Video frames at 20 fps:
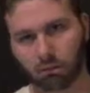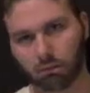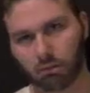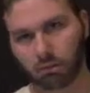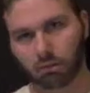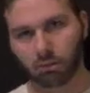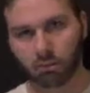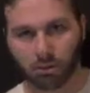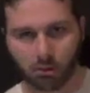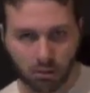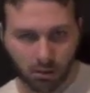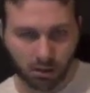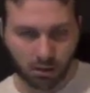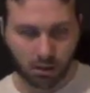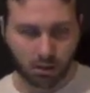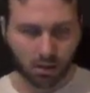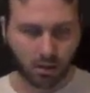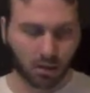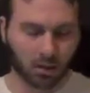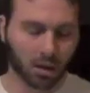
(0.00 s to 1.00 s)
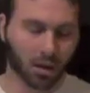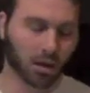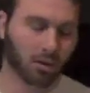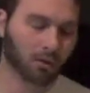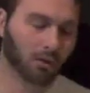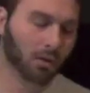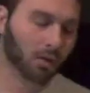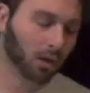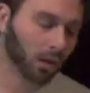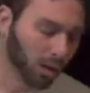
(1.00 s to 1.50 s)
like this.
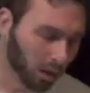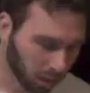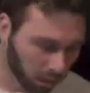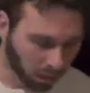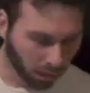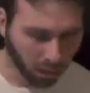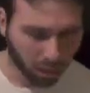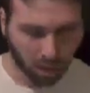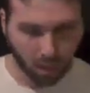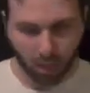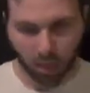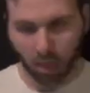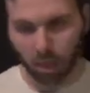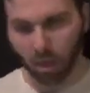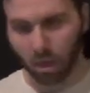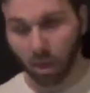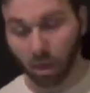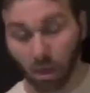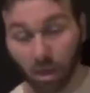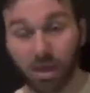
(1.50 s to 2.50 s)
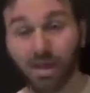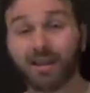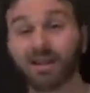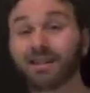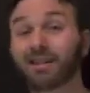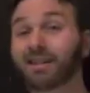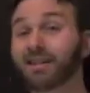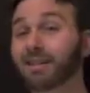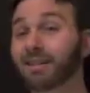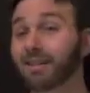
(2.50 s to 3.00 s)
And of course in meditation
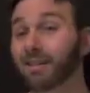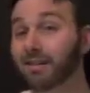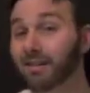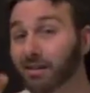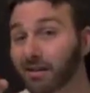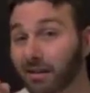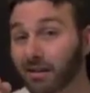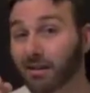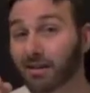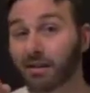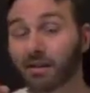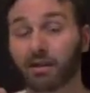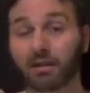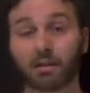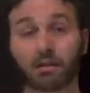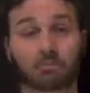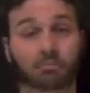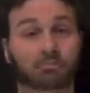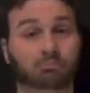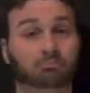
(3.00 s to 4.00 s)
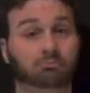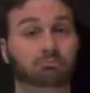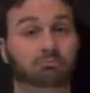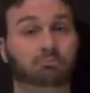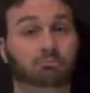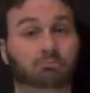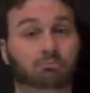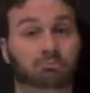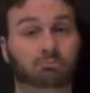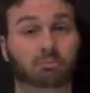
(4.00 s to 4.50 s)
we can end
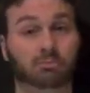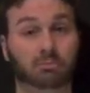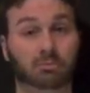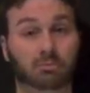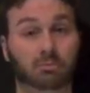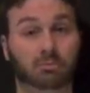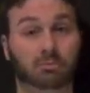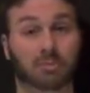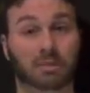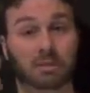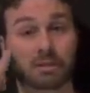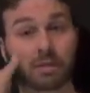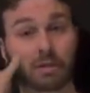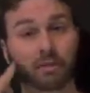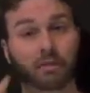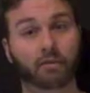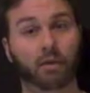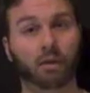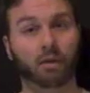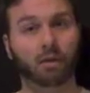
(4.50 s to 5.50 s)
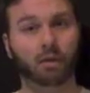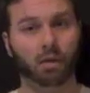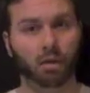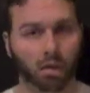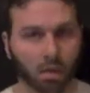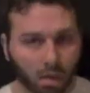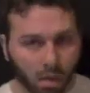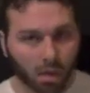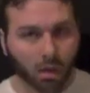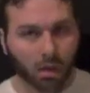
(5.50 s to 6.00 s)
up falling asleep.
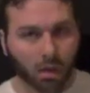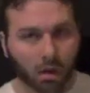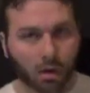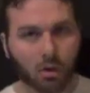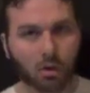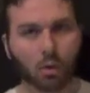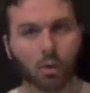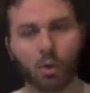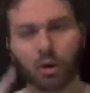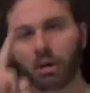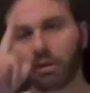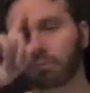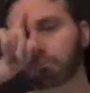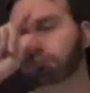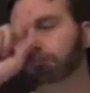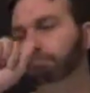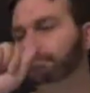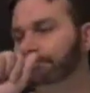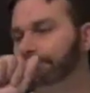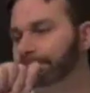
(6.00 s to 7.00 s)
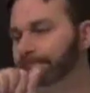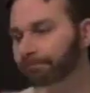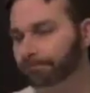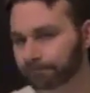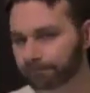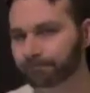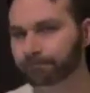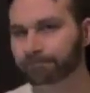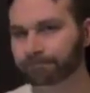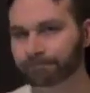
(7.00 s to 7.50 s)
So we're looking for a balance of
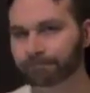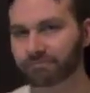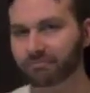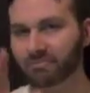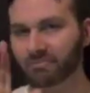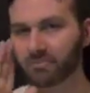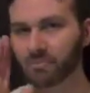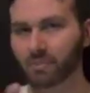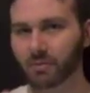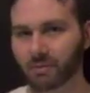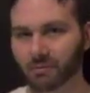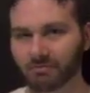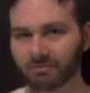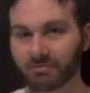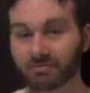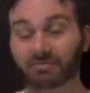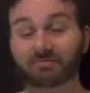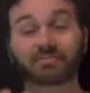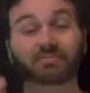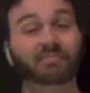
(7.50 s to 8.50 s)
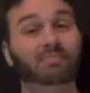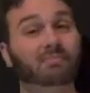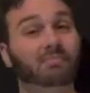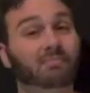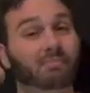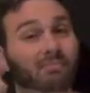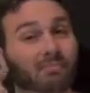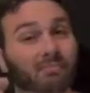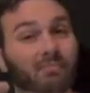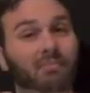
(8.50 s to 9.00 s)
focused relaxation where we
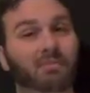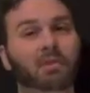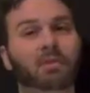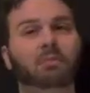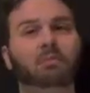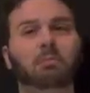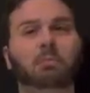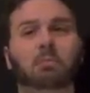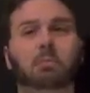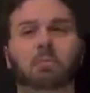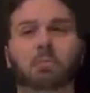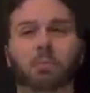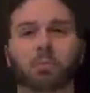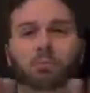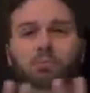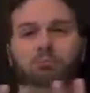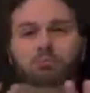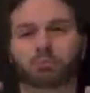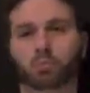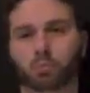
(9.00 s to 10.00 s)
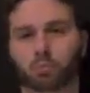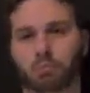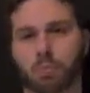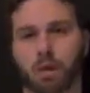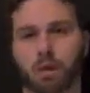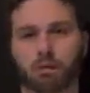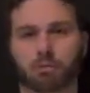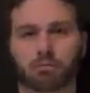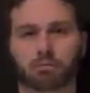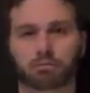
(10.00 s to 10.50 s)
can allow thoughts to come
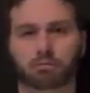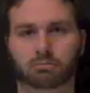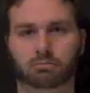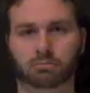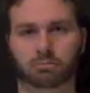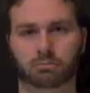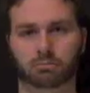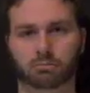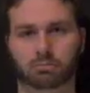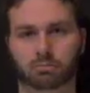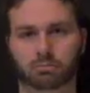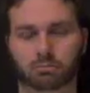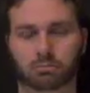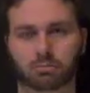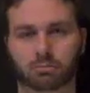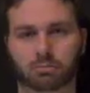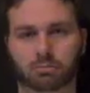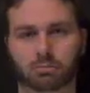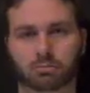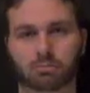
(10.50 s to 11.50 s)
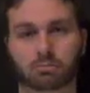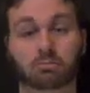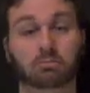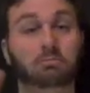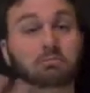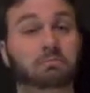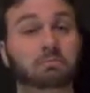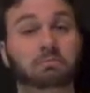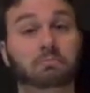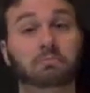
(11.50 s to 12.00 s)
and go
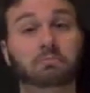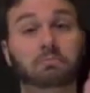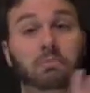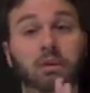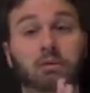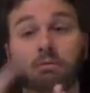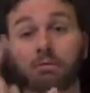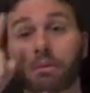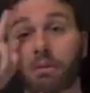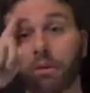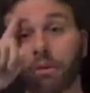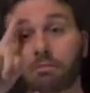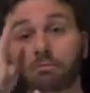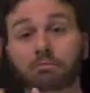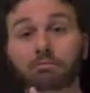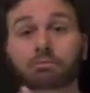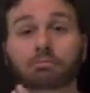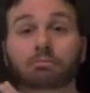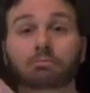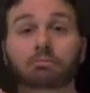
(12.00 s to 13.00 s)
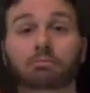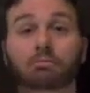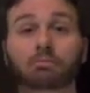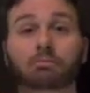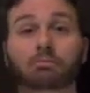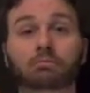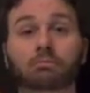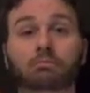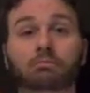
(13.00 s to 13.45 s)
without all the usual involvement.